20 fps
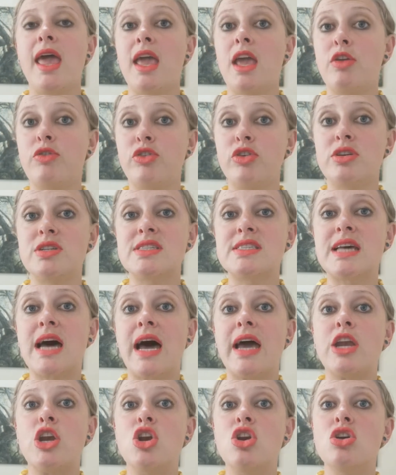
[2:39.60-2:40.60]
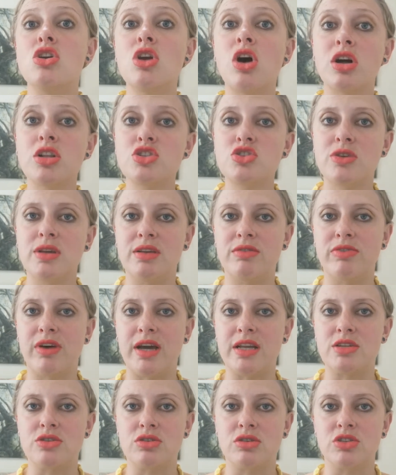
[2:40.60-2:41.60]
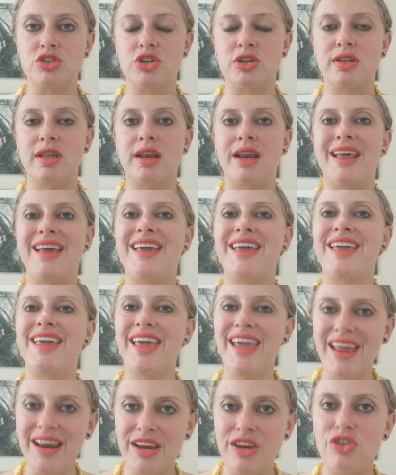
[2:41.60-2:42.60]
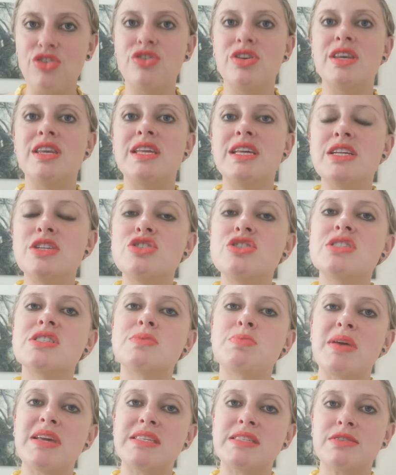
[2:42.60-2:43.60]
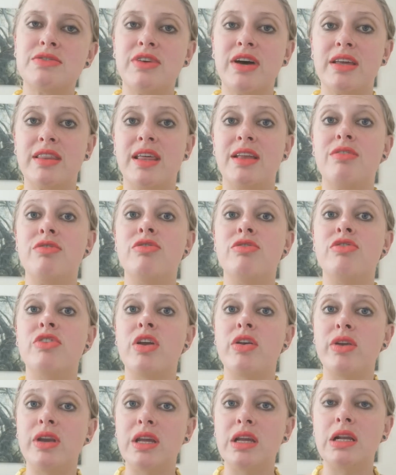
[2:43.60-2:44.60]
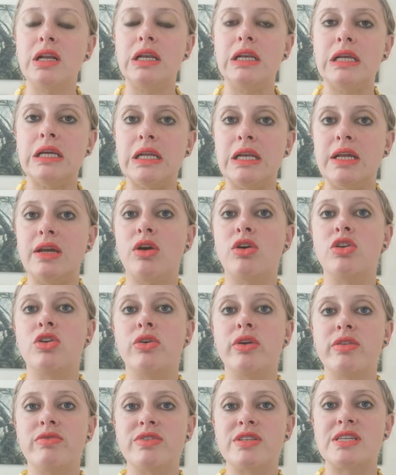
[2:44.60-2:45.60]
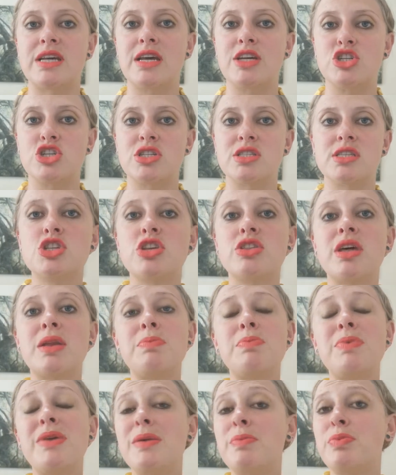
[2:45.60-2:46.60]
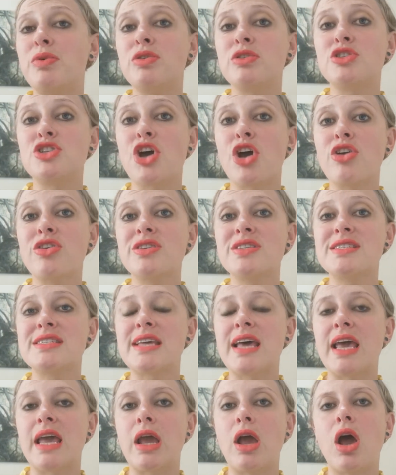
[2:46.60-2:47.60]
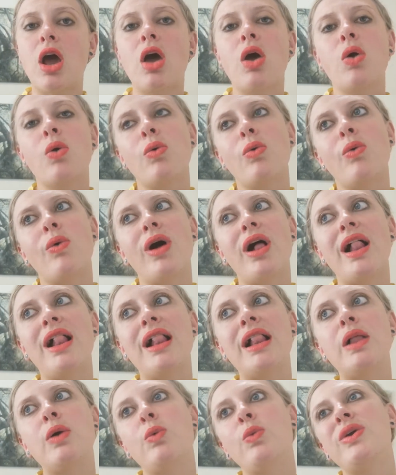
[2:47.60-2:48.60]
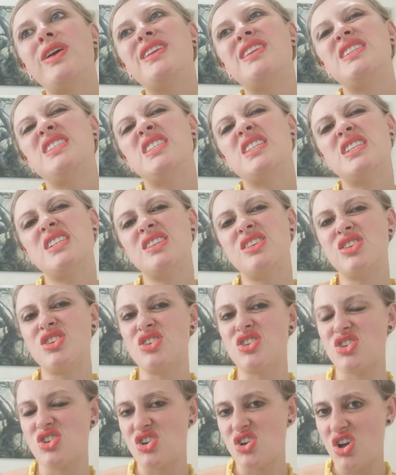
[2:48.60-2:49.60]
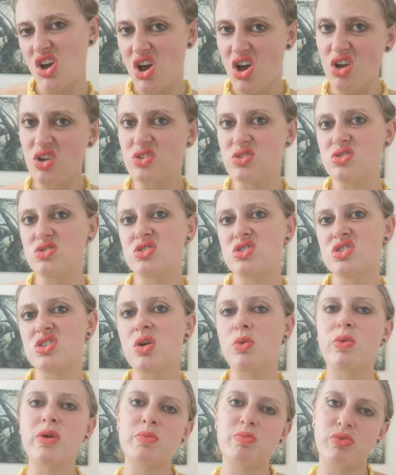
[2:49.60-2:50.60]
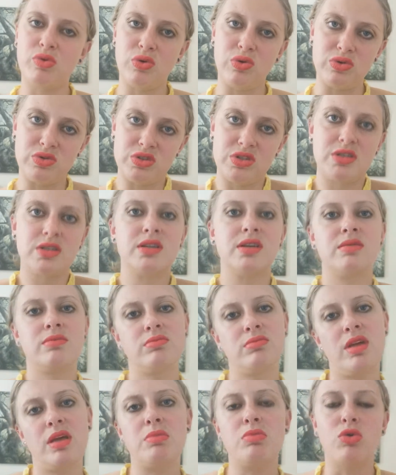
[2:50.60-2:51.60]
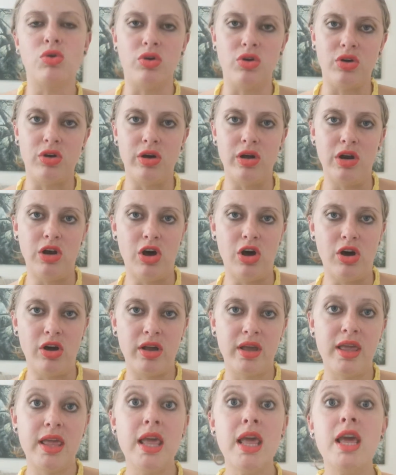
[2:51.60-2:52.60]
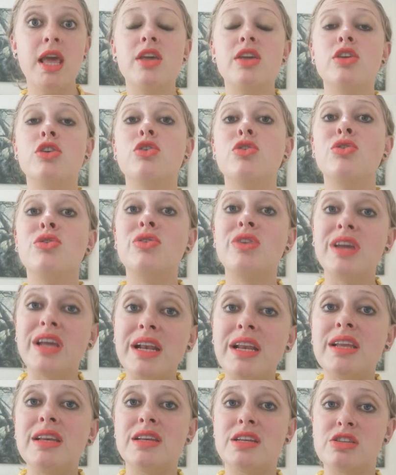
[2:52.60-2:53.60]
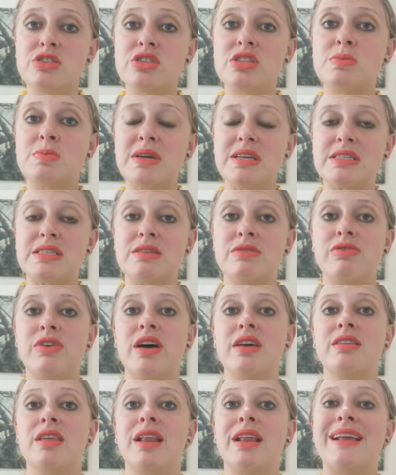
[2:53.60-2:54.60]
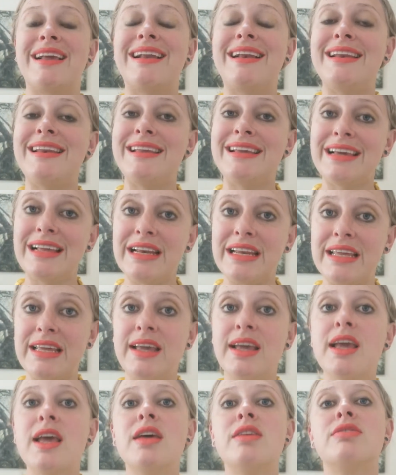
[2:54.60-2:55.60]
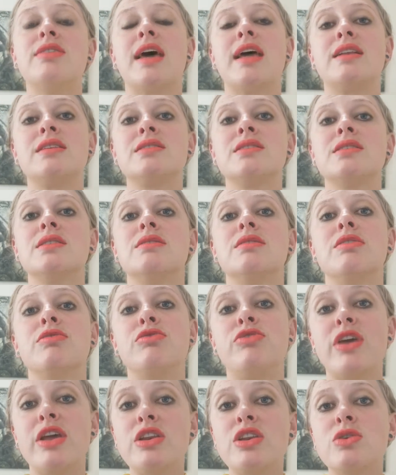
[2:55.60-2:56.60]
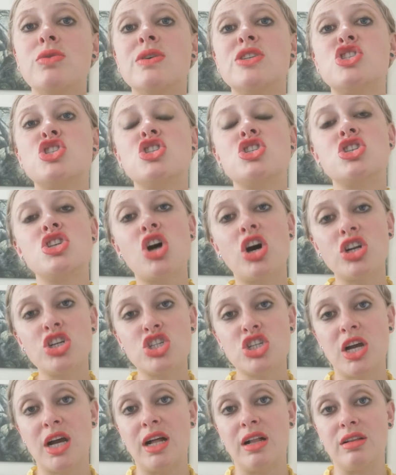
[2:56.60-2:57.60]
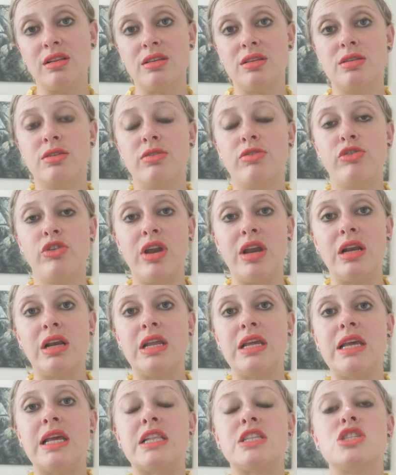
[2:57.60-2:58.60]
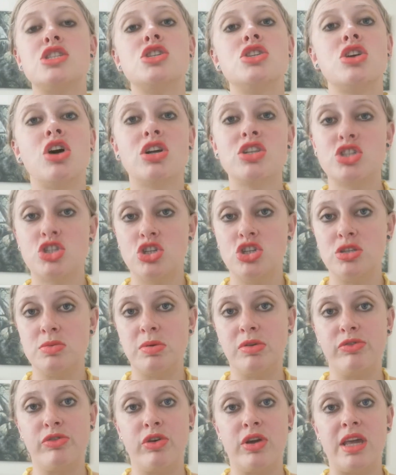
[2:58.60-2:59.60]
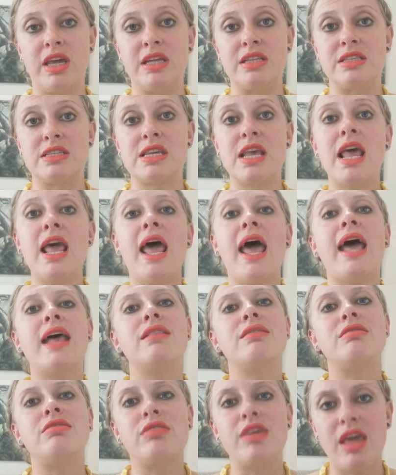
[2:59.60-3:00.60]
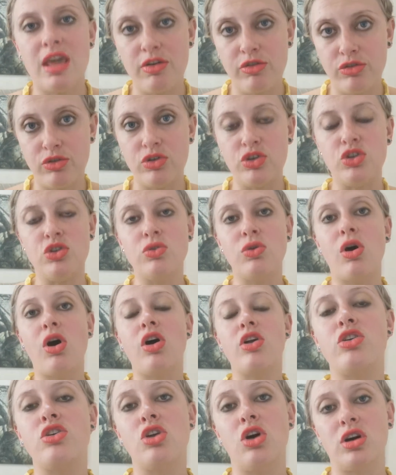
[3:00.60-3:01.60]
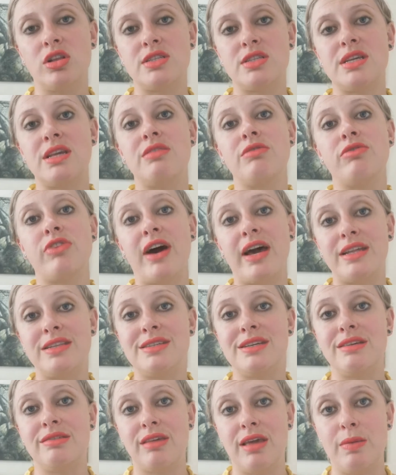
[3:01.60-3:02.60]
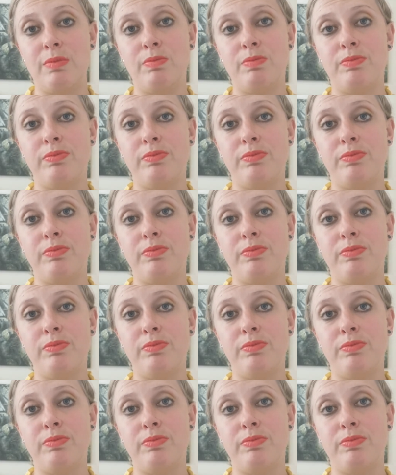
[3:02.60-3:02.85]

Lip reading: If you decide not to invite children, then again, you need to specify that very clearly on your invitation so that people don't say, oh, well, we didn't know, so we brought him or her along. You really need to specify that clearly, that the venue is not child friendly, it's not suitable for kids, and therefore you not inviting them.